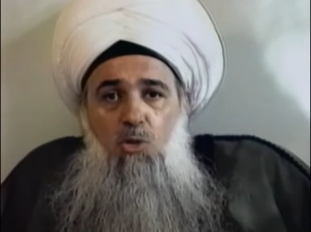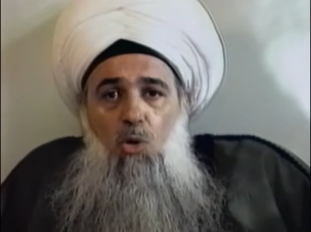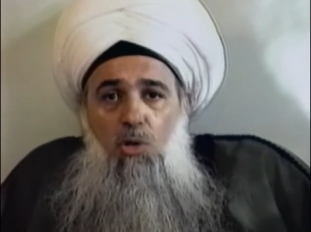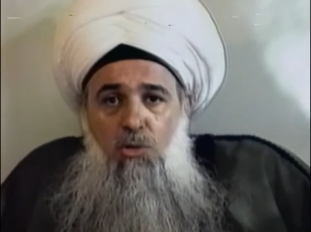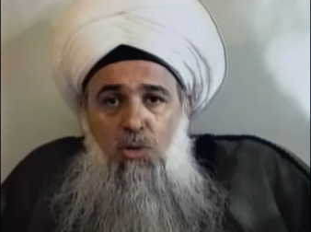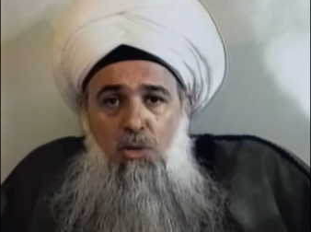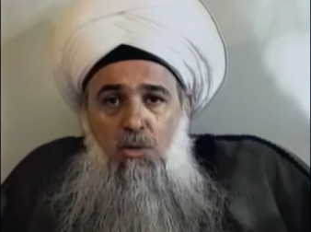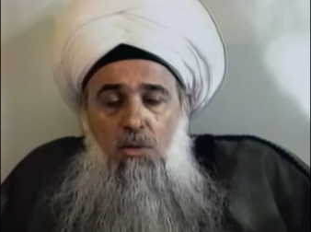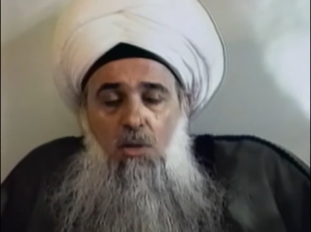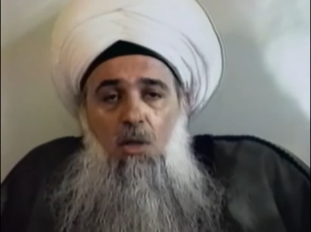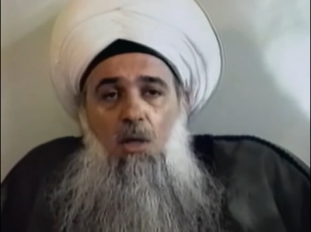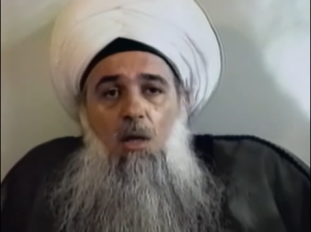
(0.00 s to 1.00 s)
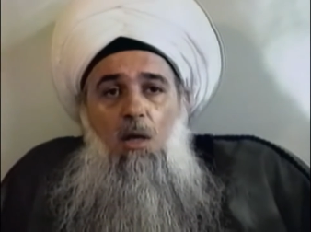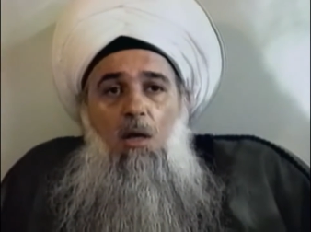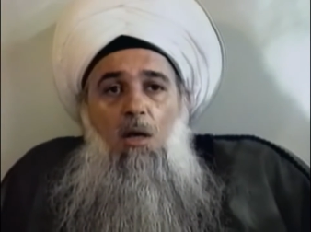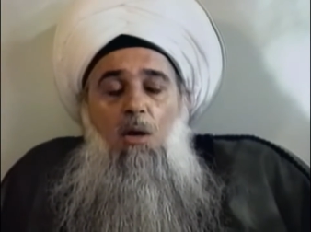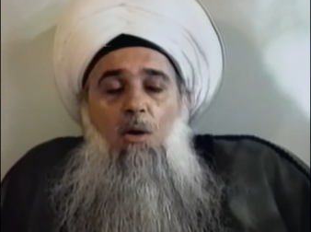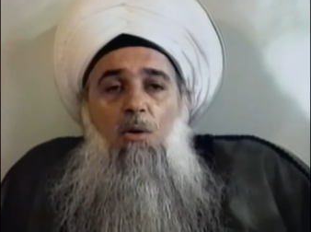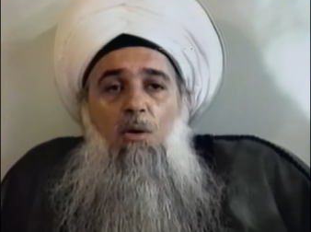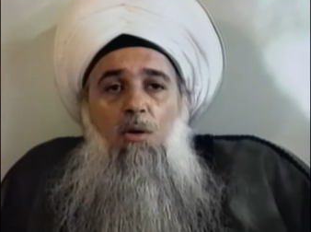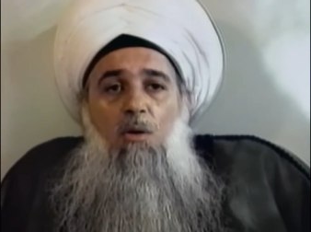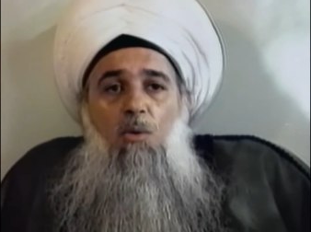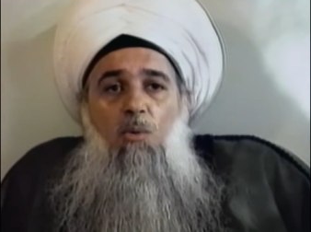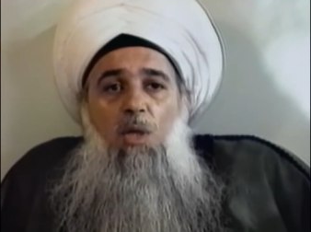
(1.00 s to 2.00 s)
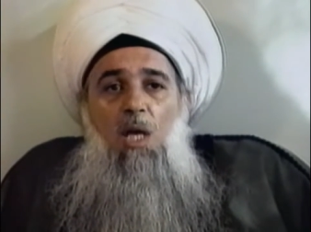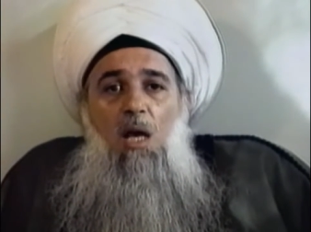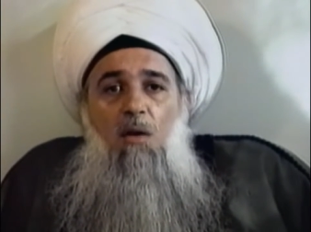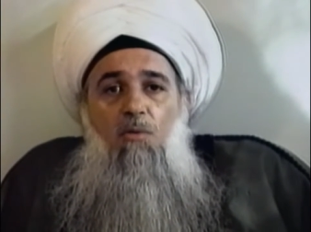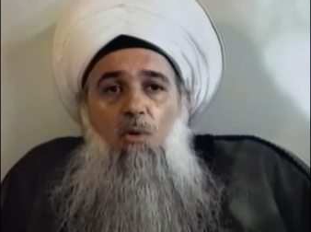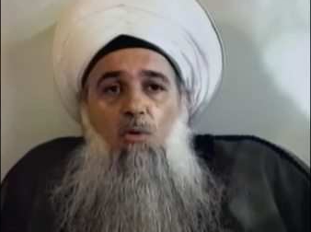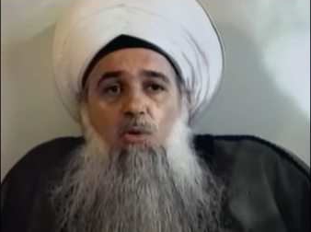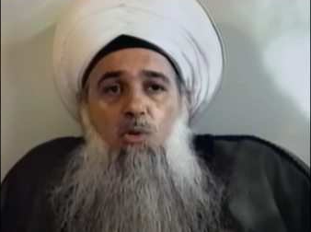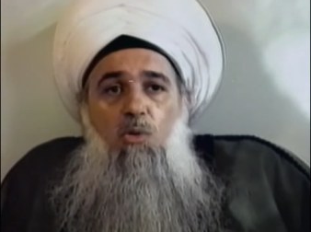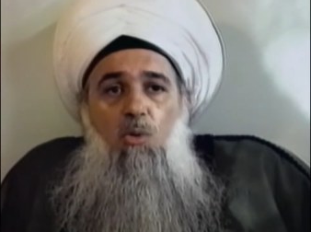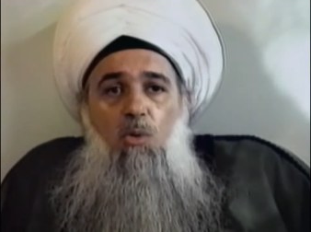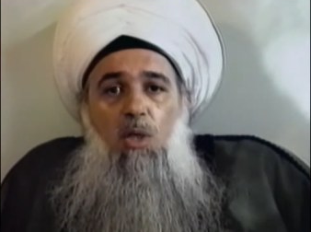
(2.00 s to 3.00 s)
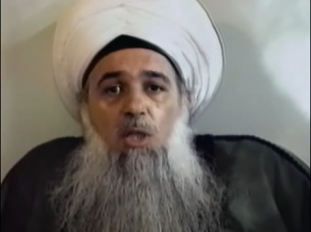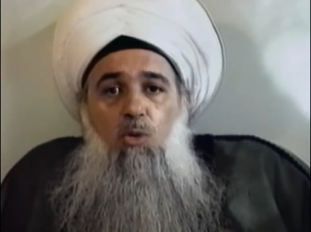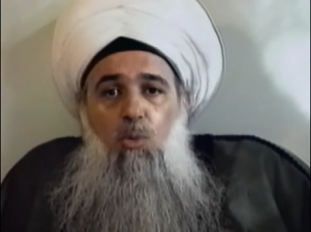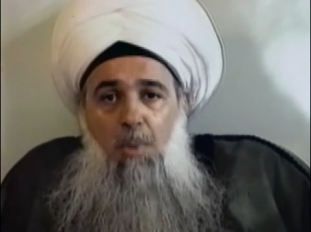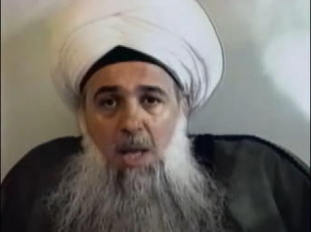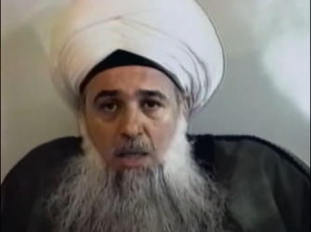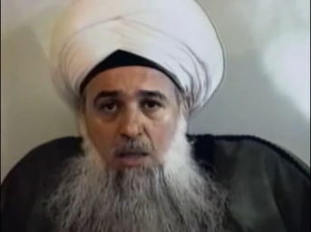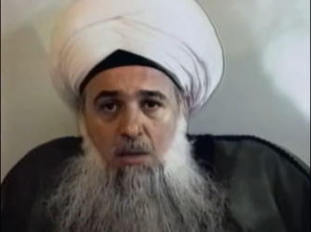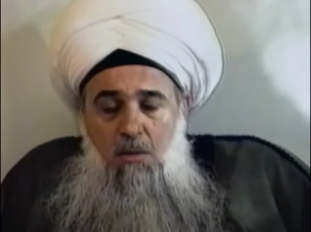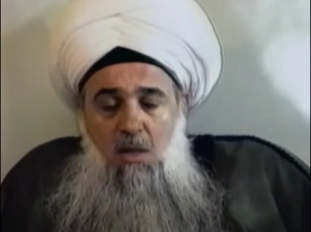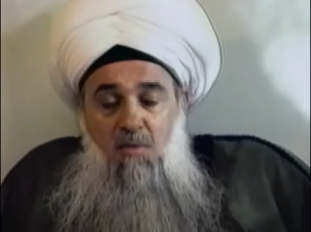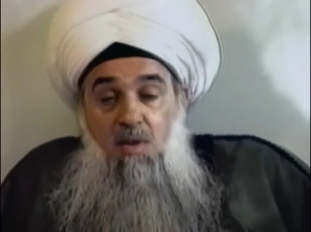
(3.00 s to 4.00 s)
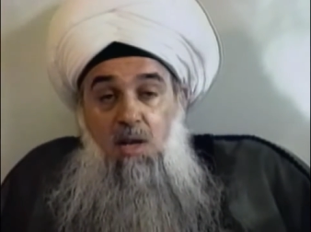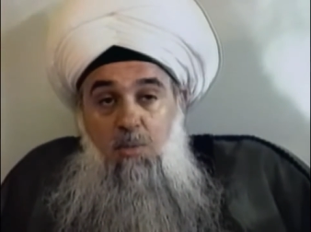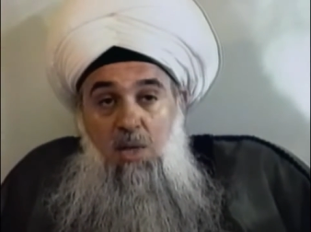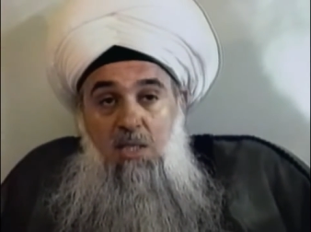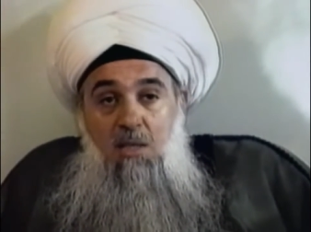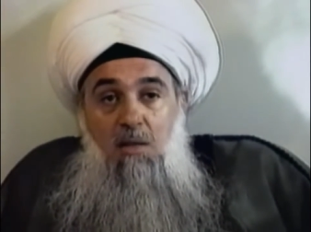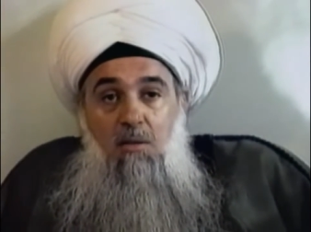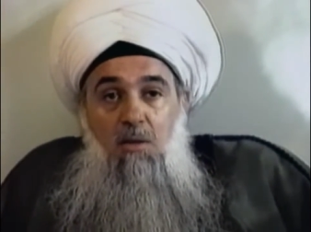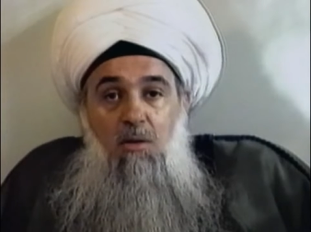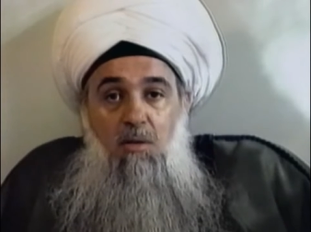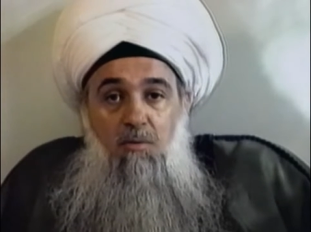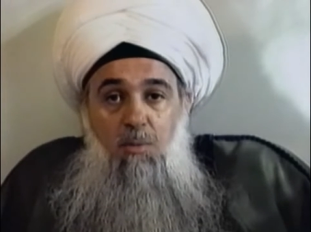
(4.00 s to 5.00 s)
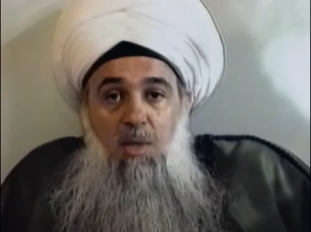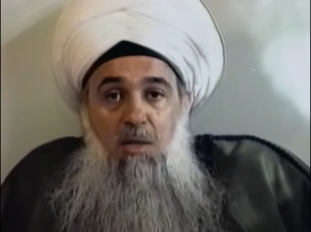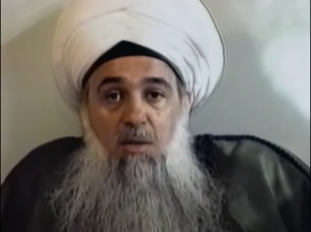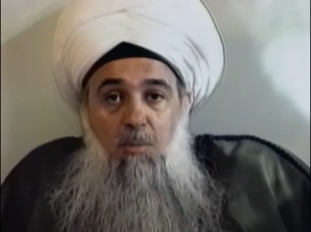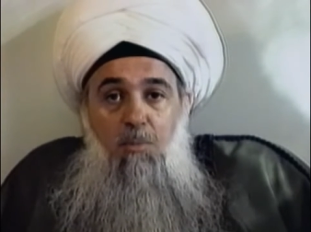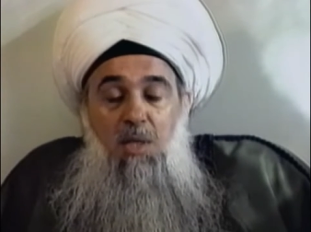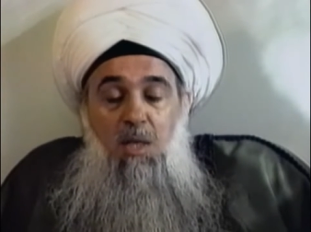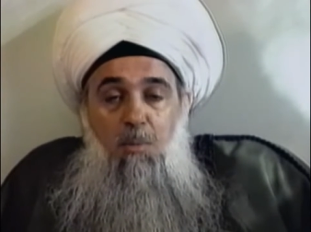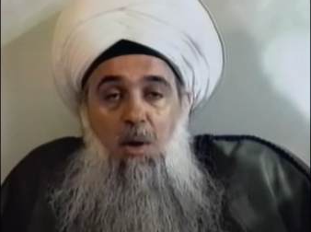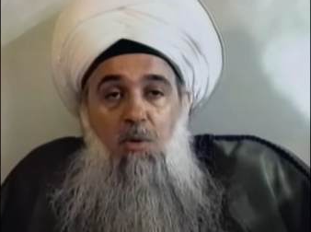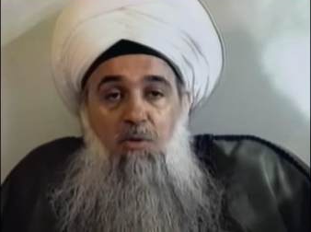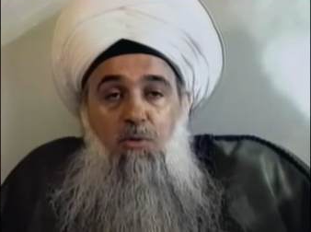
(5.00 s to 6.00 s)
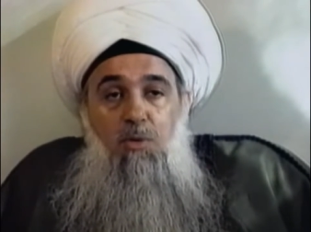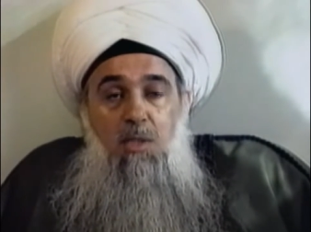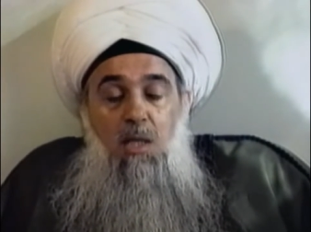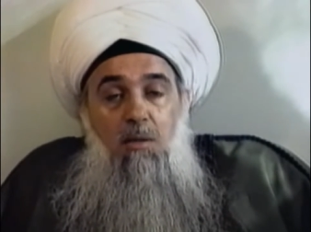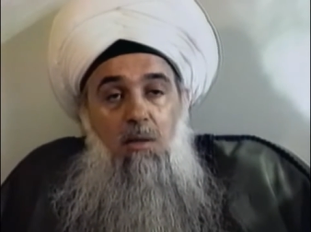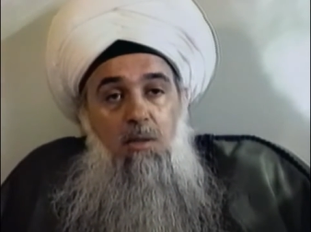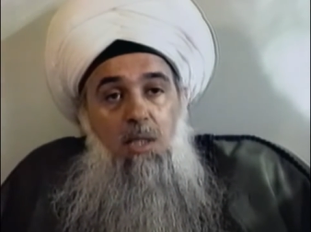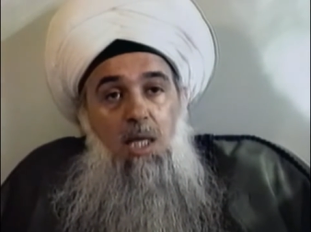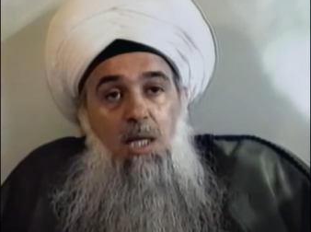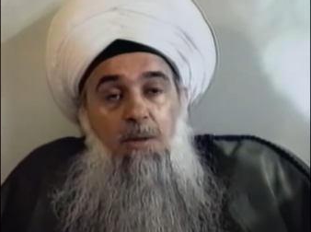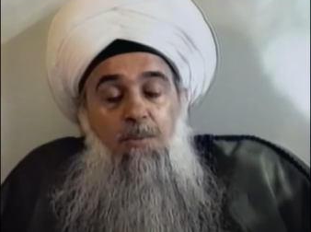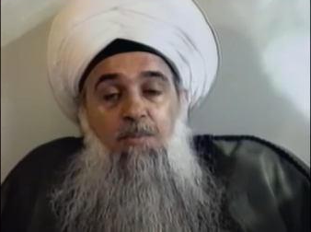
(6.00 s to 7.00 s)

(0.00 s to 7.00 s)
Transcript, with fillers: Jordan, uh, we have also in Dubai a very big center, a very big powerful center there.